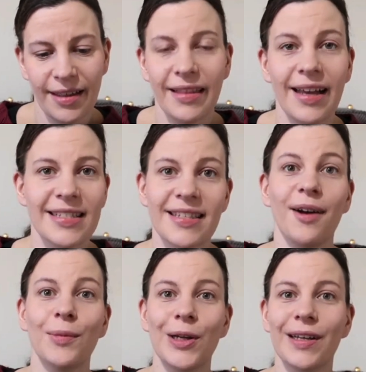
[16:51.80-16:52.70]
That's
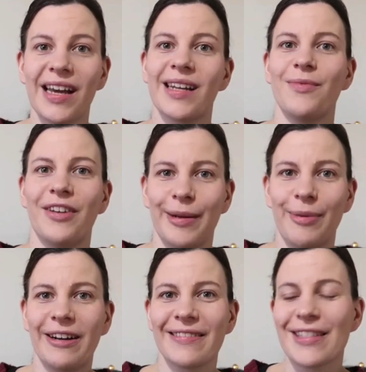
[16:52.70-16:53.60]
that one, and I'm very
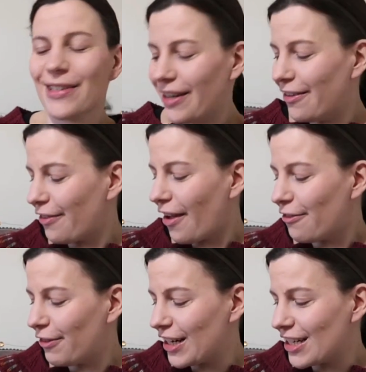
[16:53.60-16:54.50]
proud to have
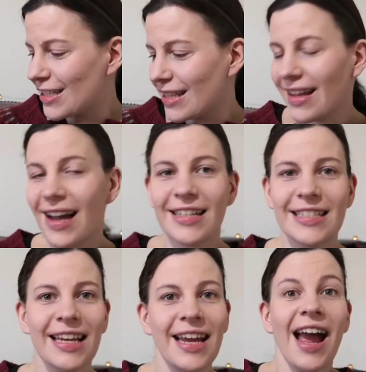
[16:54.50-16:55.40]
finished
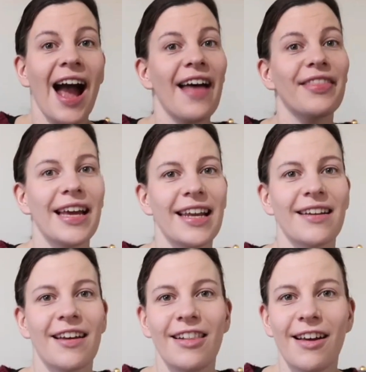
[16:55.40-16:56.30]
that. And
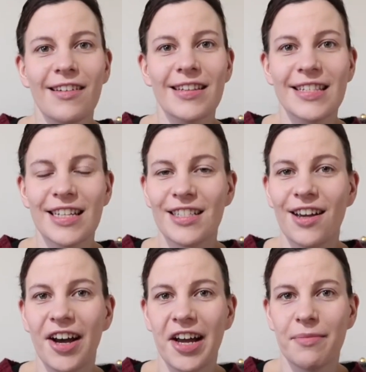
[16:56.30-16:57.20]
then last
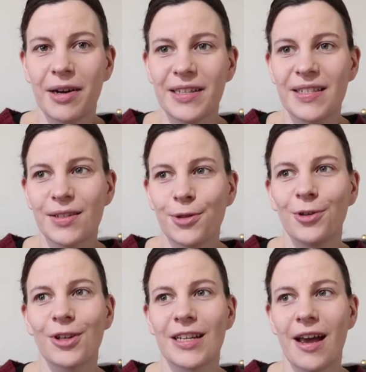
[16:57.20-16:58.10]
time I
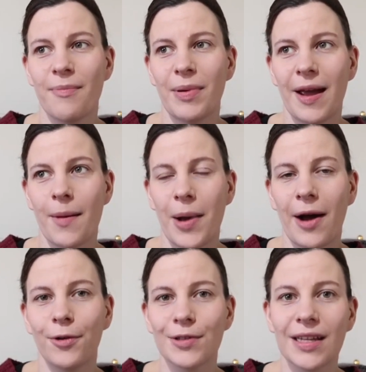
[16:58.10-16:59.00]
talked a bit
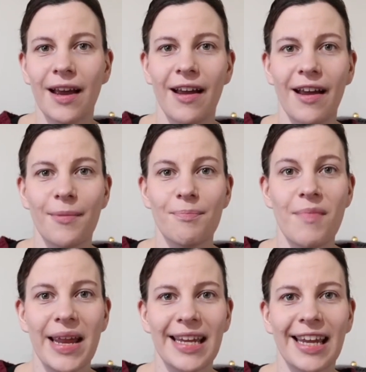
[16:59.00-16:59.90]
about
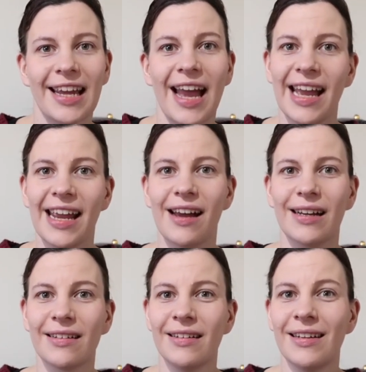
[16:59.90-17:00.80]
making a
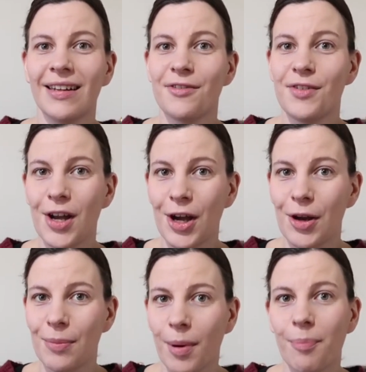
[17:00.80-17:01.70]

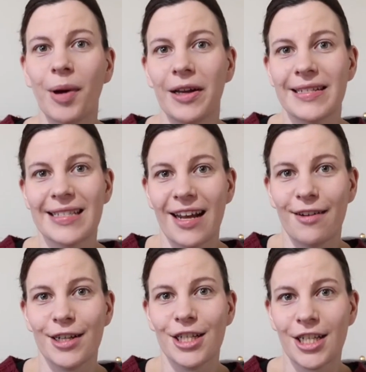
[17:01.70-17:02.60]
gnome by
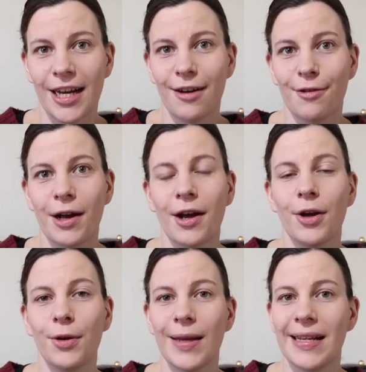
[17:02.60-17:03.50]
Sarah Shearer,
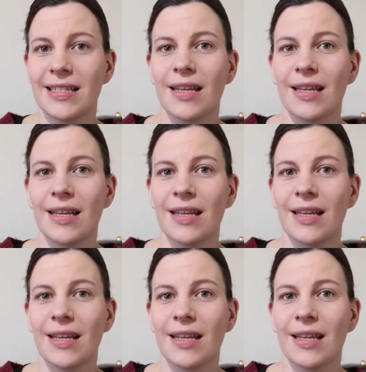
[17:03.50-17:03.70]
who is